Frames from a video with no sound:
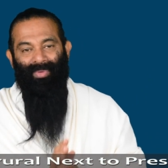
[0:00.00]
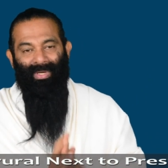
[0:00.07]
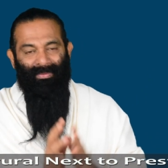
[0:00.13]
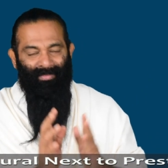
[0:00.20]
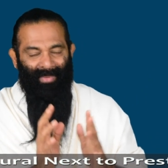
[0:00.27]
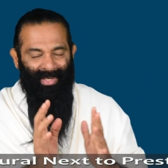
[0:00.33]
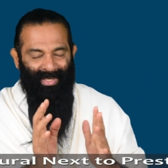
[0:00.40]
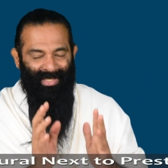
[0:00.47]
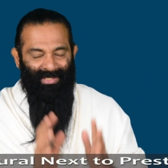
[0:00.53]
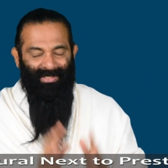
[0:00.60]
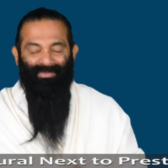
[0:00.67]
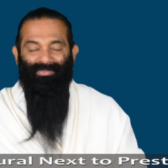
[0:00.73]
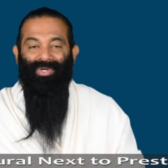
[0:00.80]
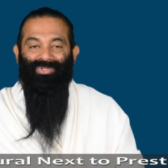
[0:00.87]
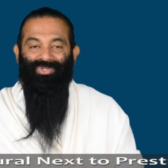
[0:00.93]
Big money, a
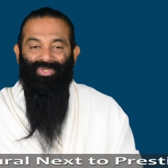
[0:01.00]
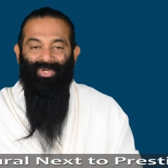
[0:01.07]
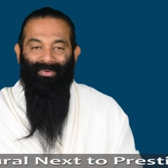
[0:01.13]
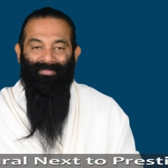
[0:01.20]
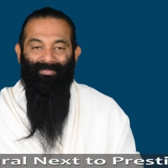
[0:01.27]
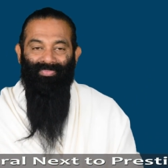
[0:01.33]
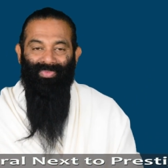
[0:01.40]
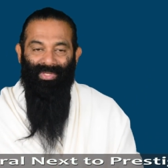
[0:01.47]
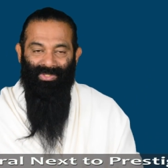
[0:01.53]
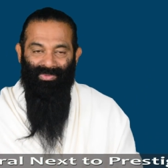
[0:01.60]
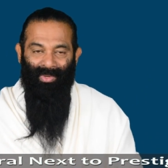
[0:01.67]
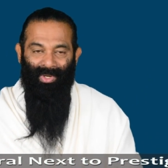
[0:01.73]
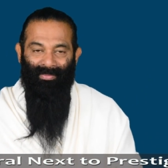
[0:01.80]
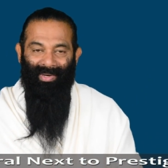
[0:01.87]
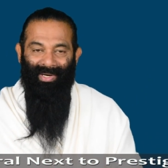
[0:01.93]
small job.
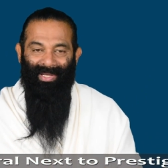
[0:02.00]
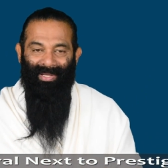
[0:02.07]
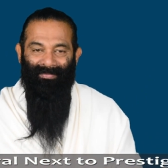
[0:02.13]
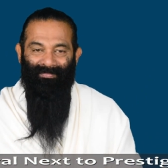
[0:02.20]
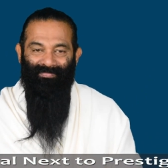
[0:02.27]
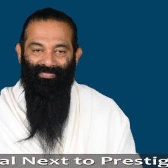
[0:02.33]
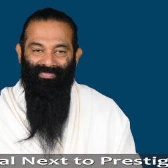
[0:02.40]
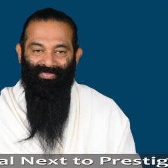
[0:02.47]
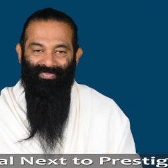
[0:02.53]
Small money.